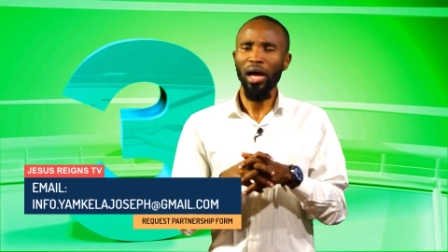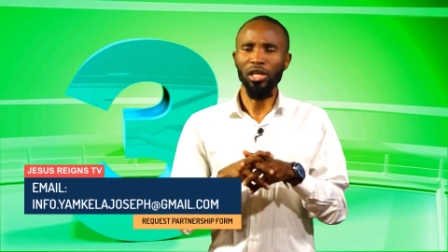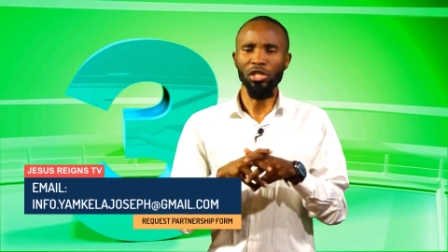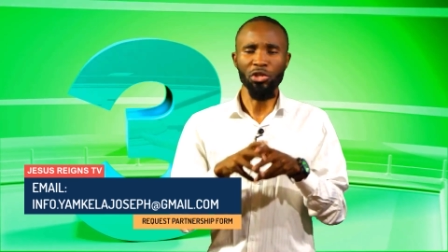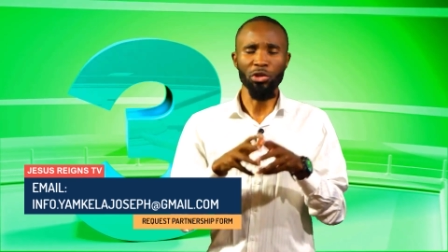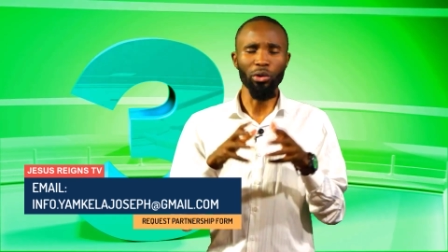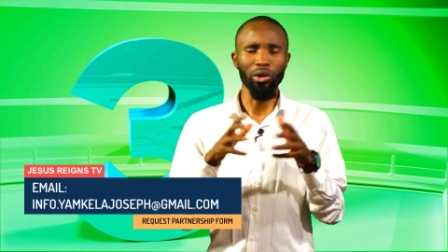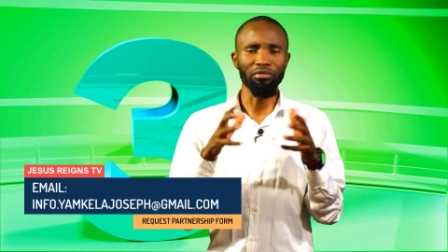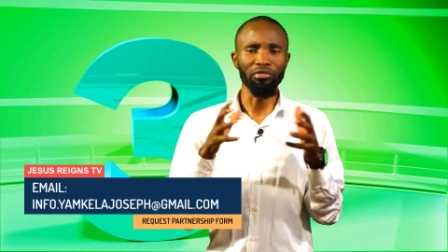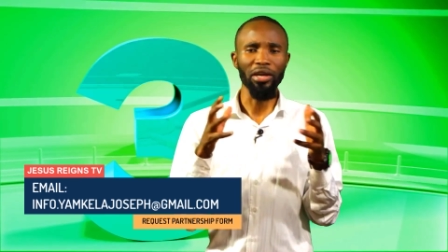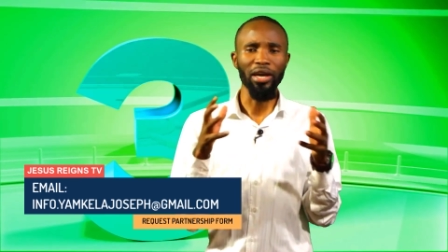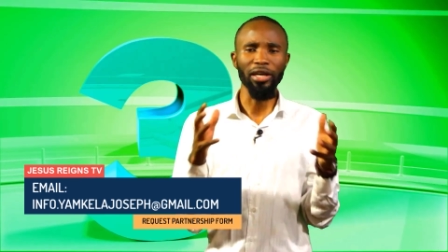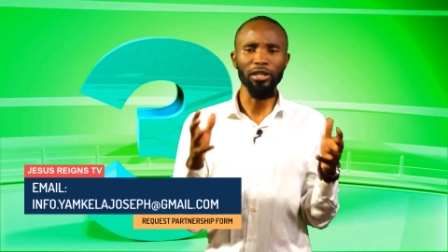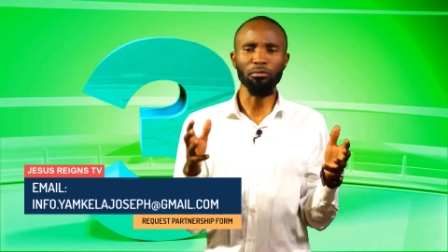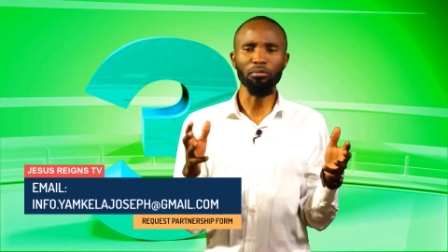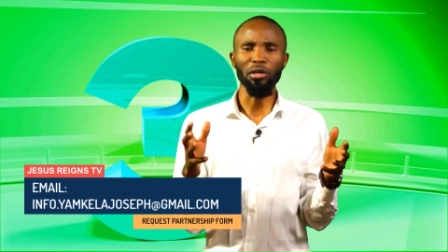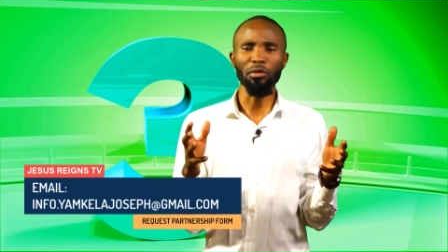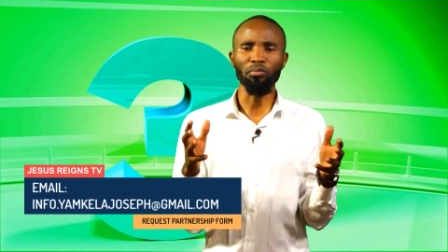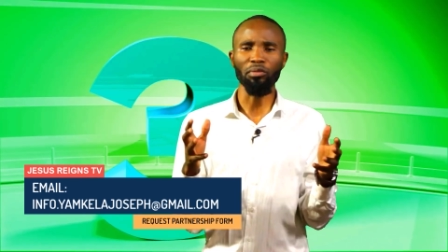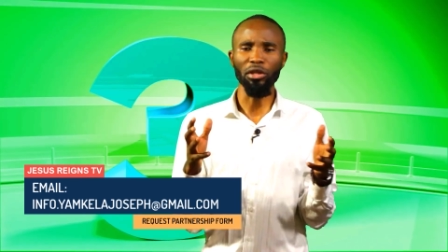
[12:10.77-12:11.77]
As you have
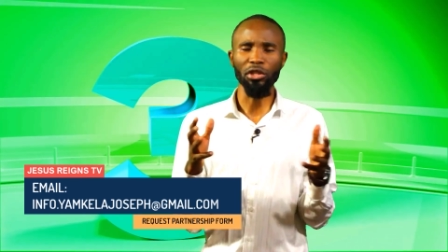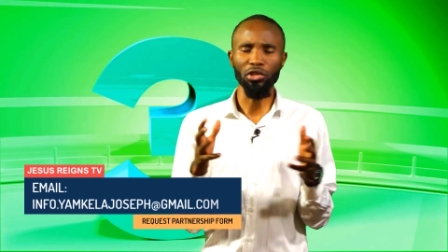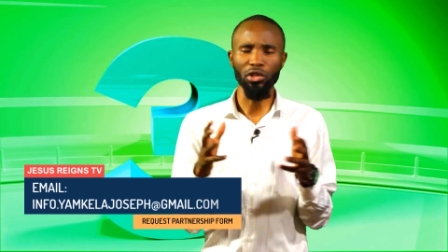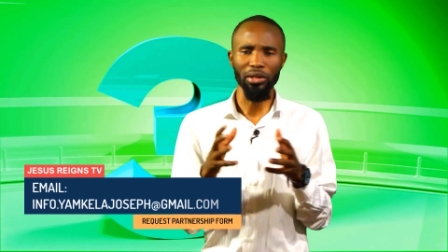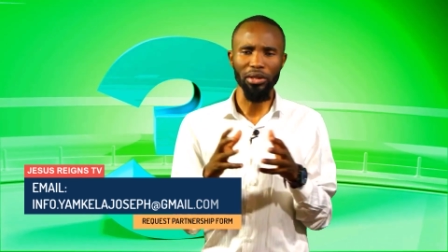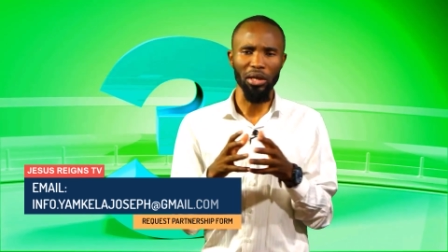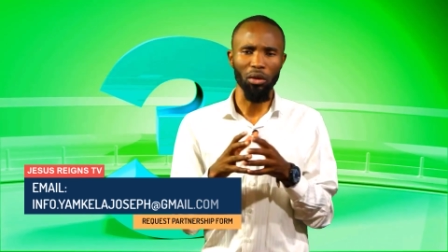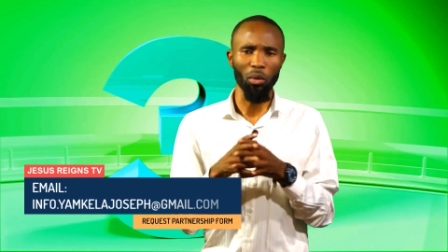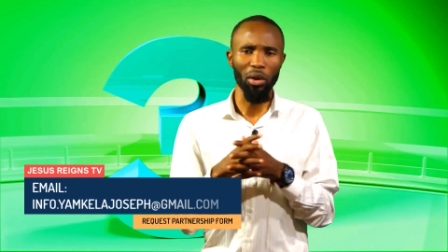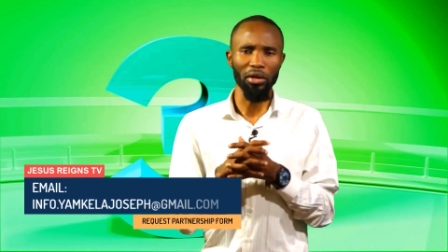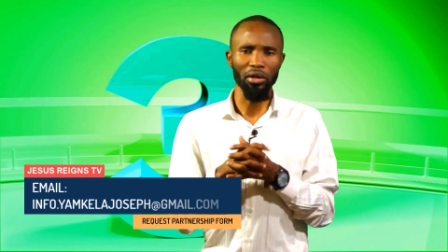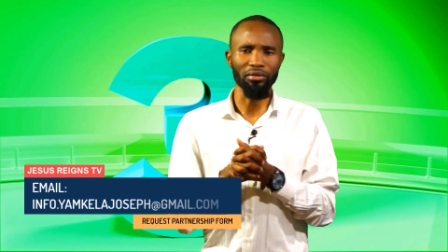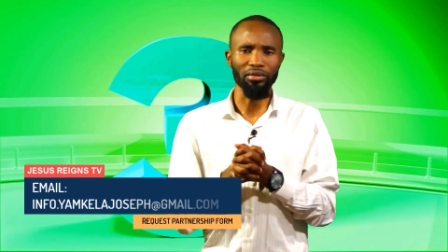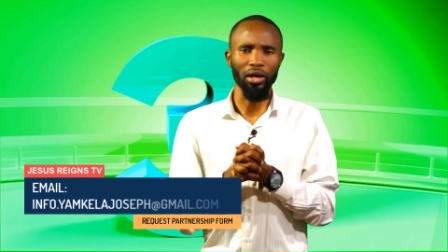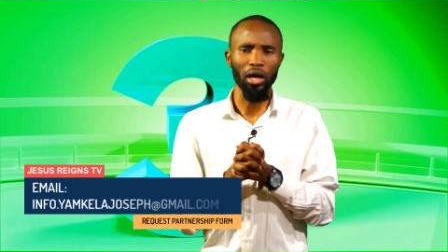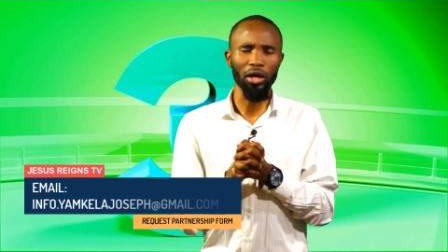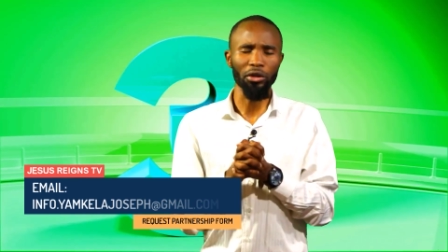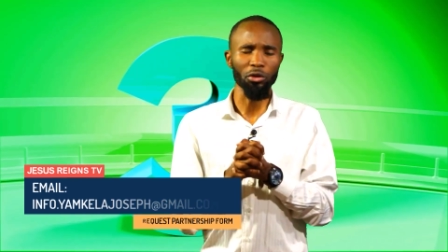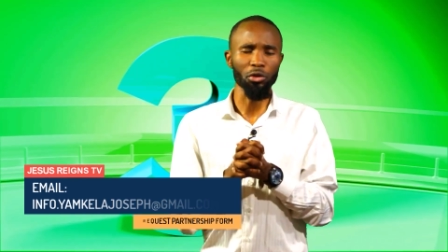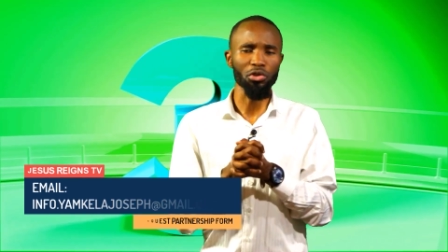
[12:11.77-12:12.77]
heard me preaching the word
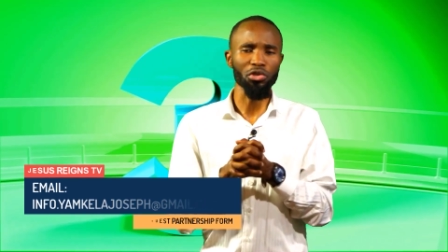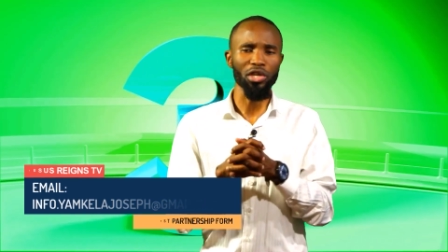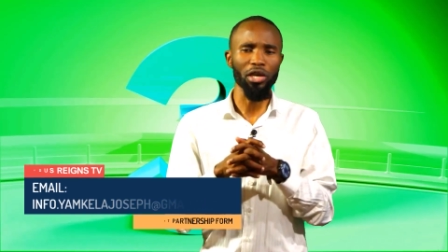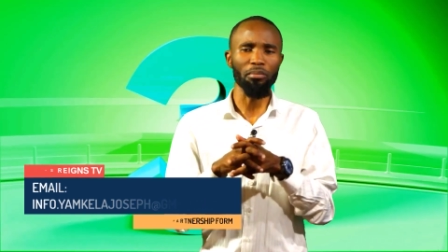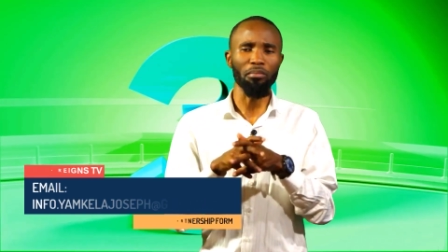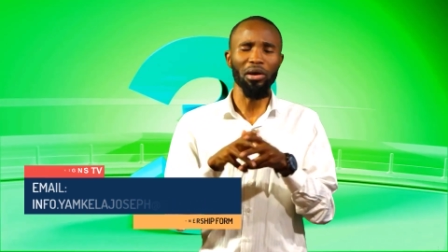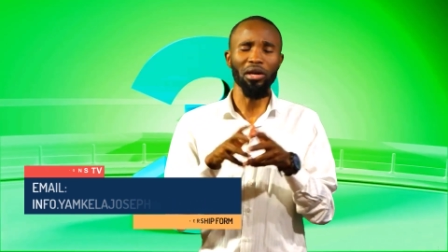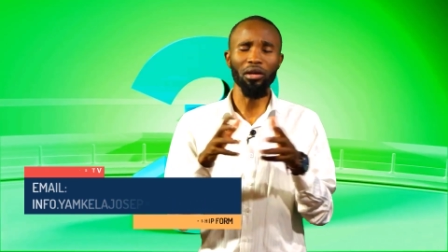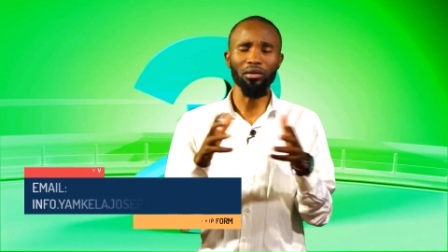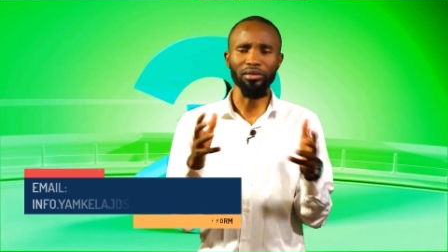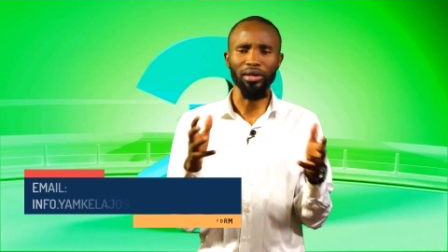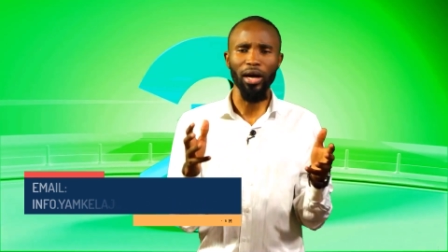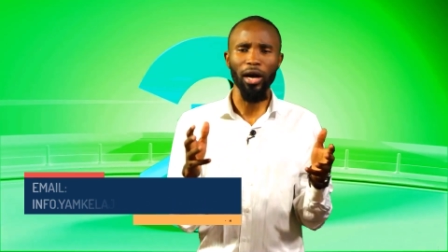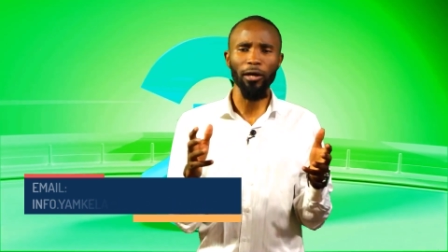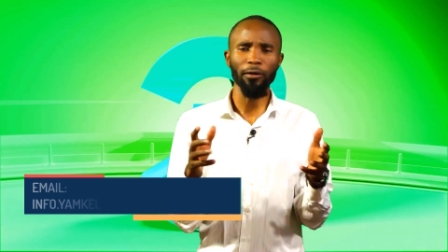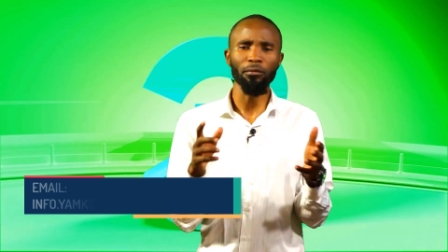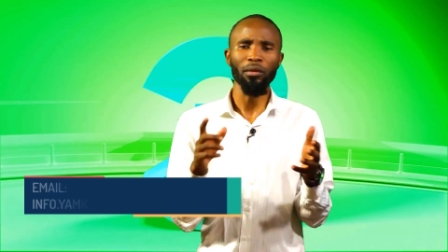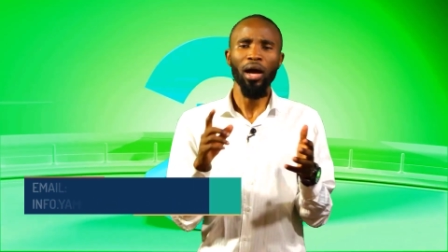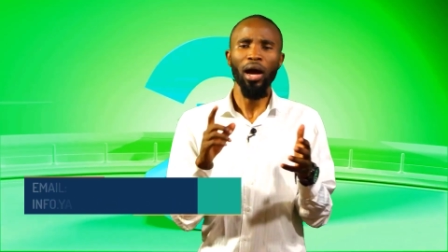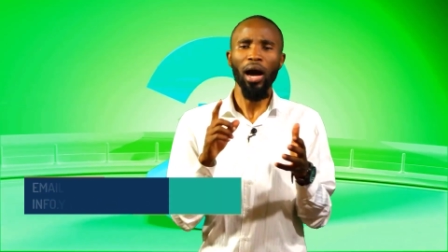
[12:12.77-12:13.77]
of God, you say, "Man of
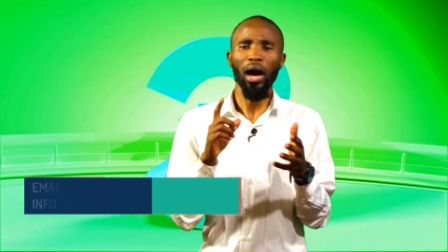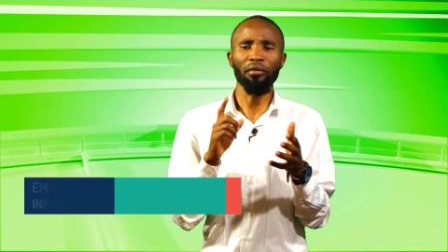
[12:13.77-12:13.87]
God,